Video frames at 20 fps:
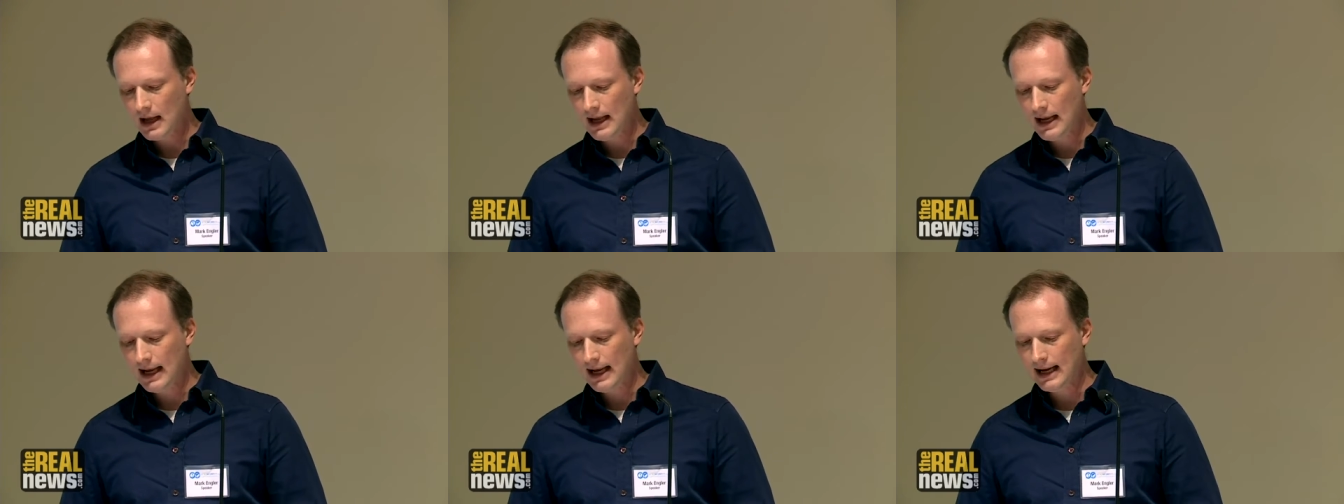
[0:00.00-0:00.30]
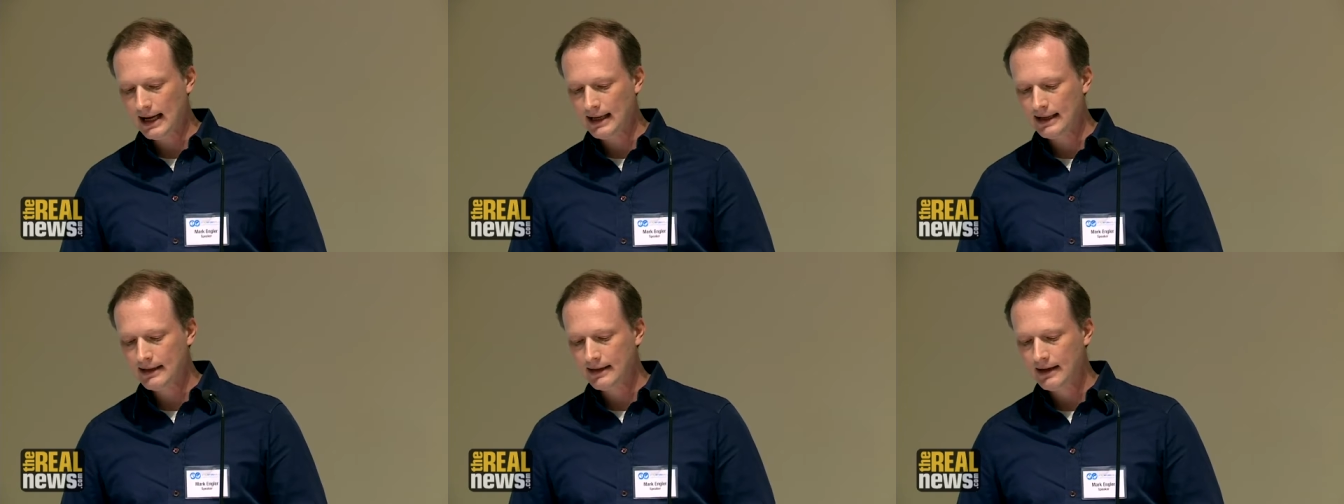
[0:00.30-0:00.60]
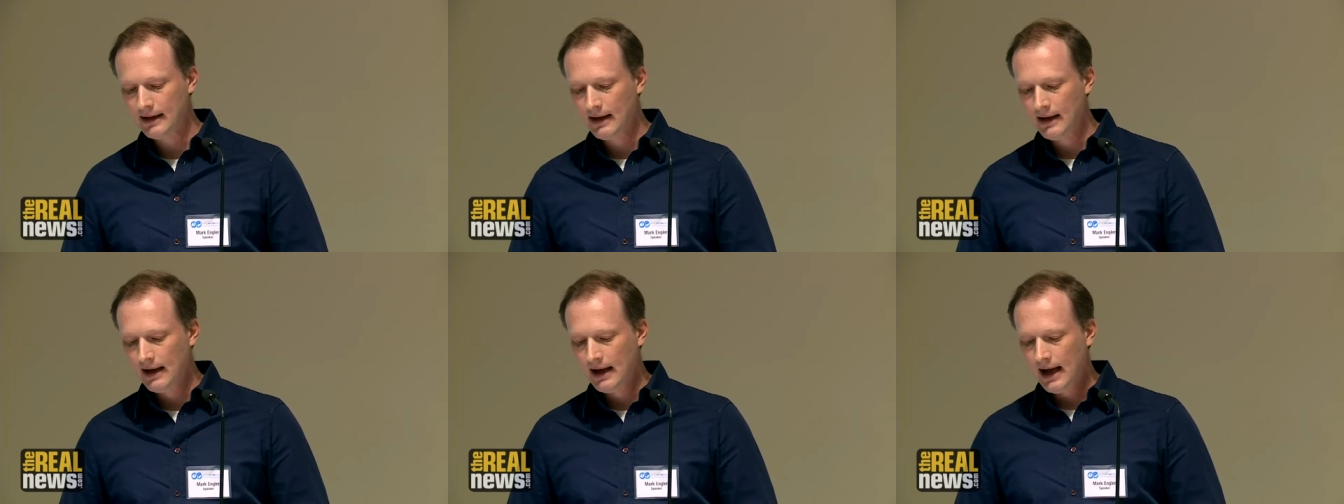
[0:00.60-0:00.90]
And
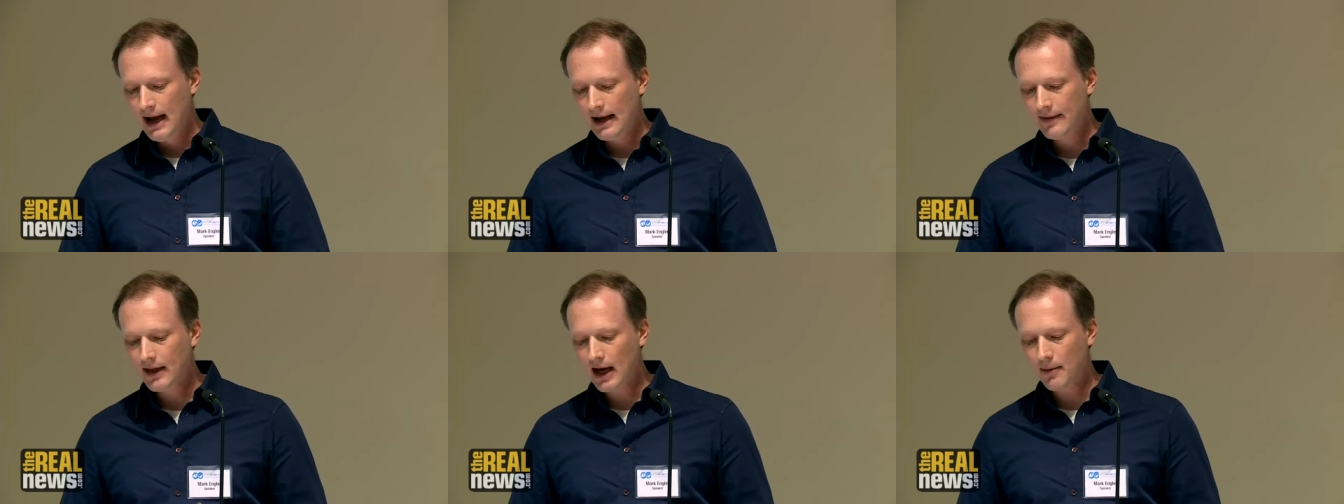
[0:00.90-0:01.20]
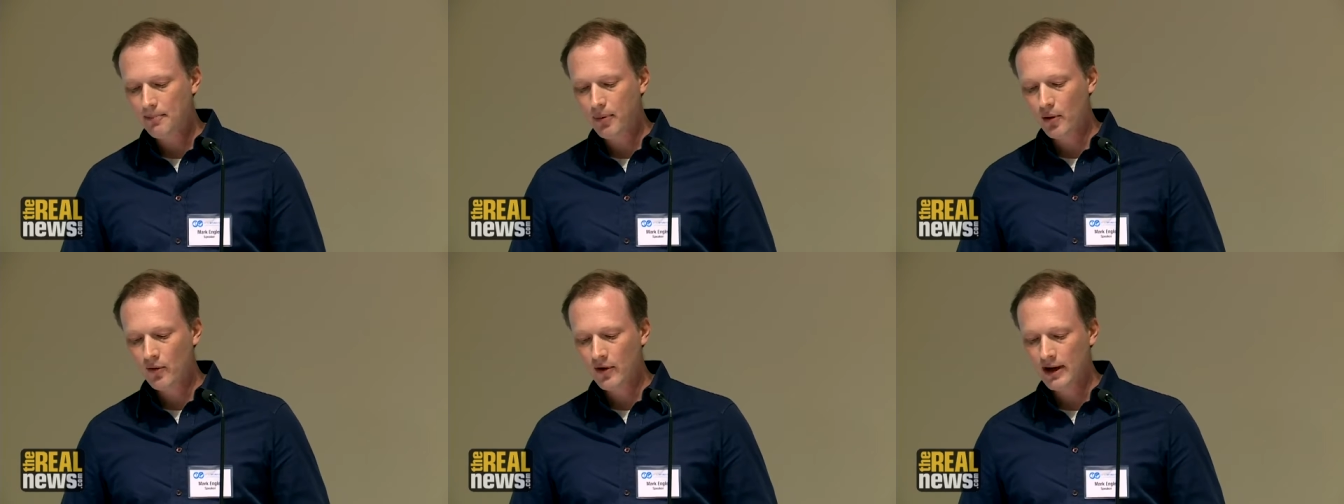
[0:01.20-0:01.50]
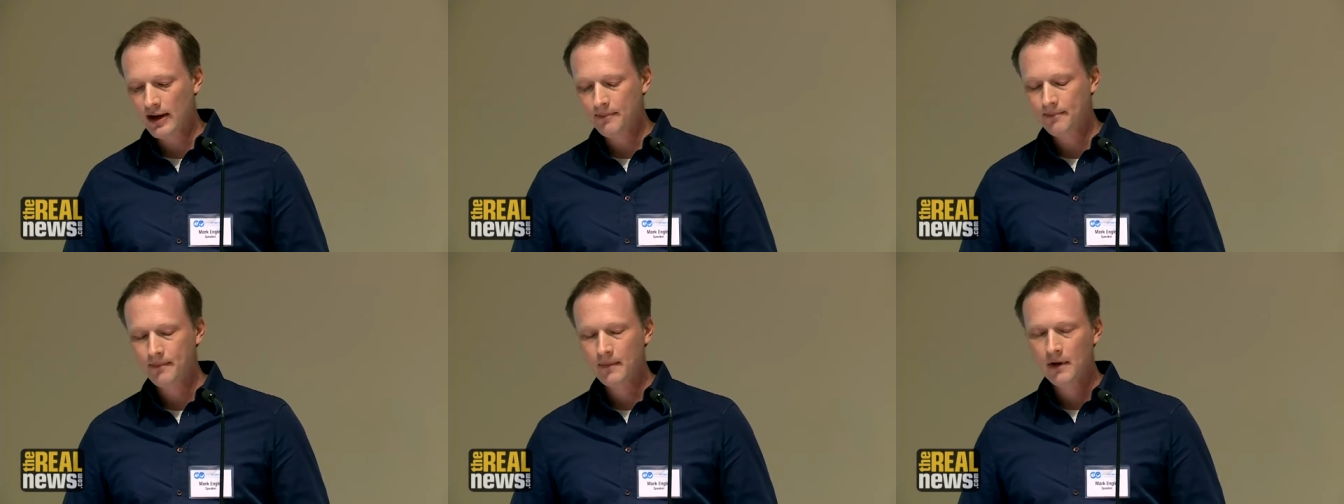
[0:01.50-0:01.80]
at that
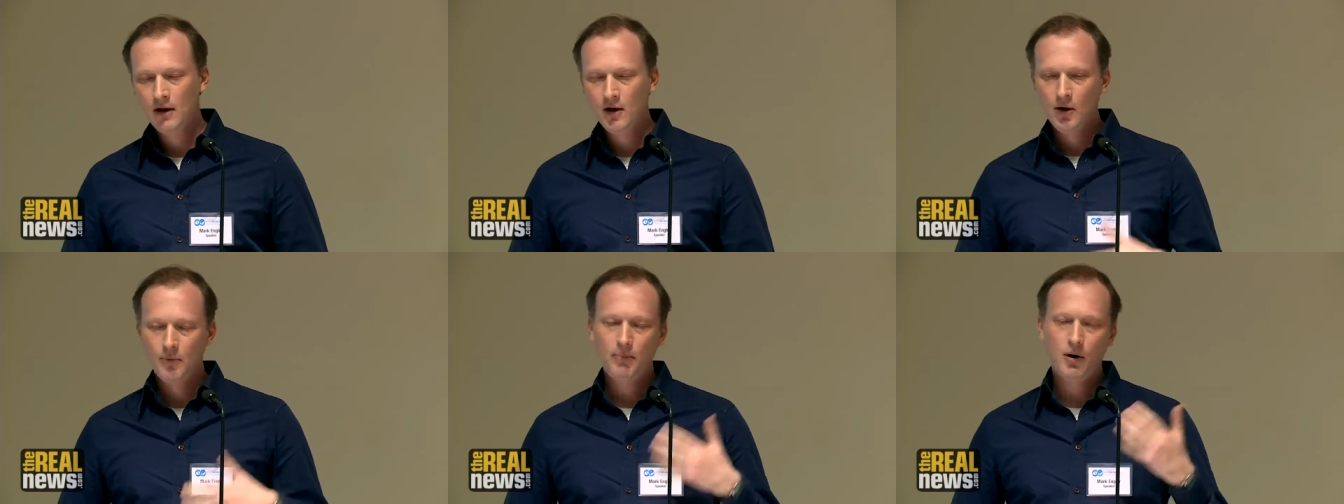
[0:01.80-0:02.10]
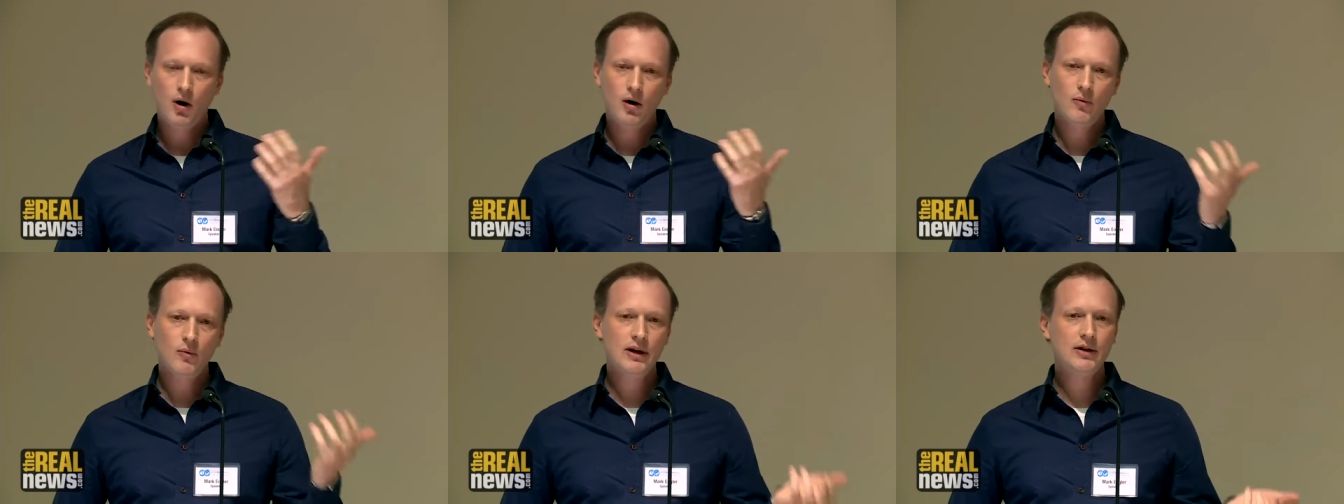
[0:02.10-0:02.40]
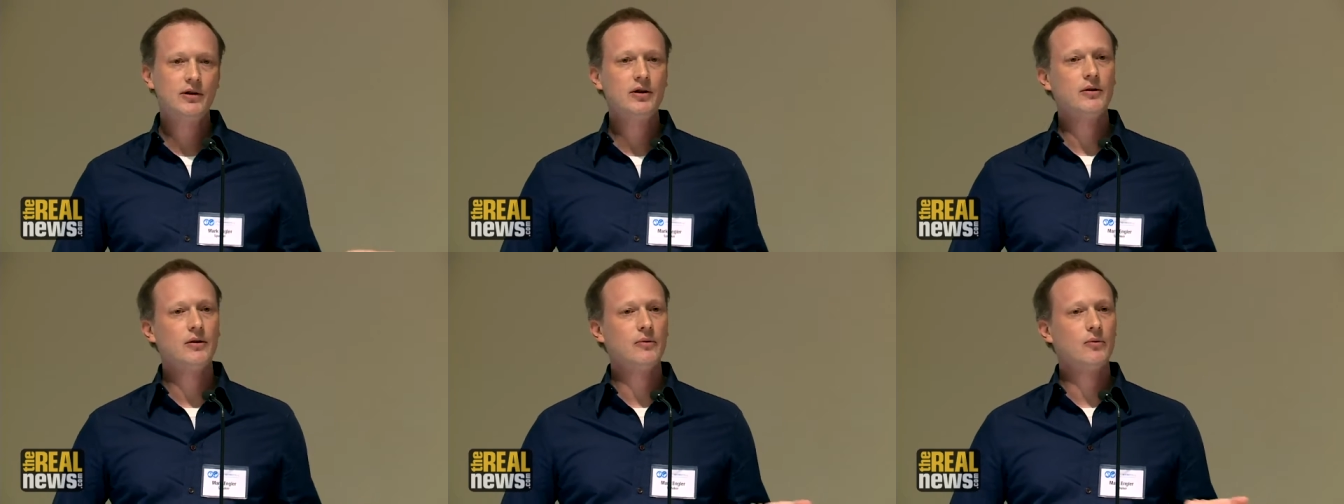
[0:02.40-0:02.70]
point, Paul
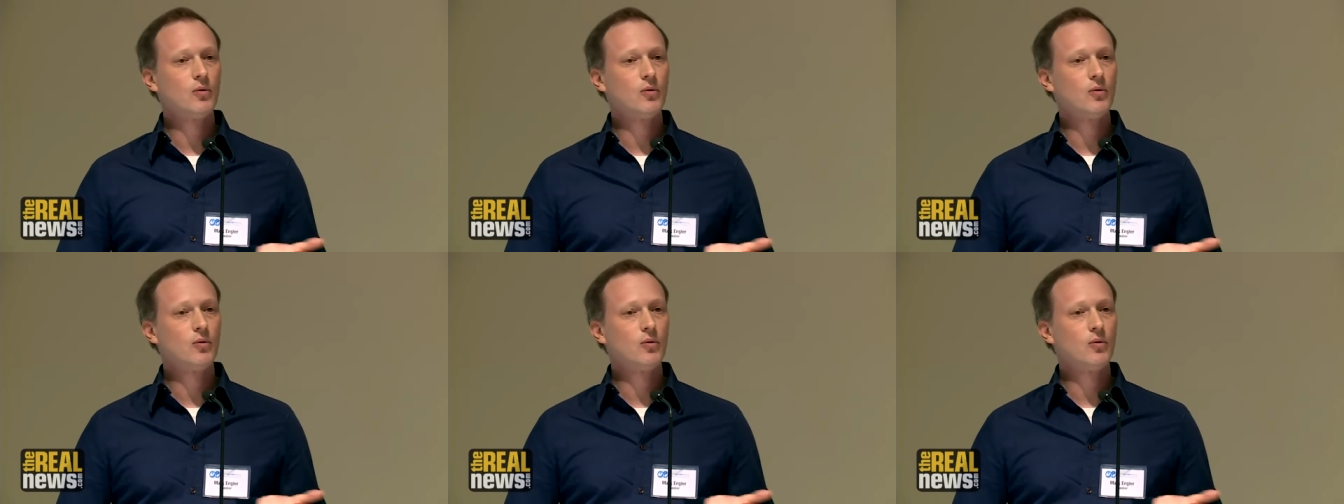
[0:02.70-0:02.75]
went to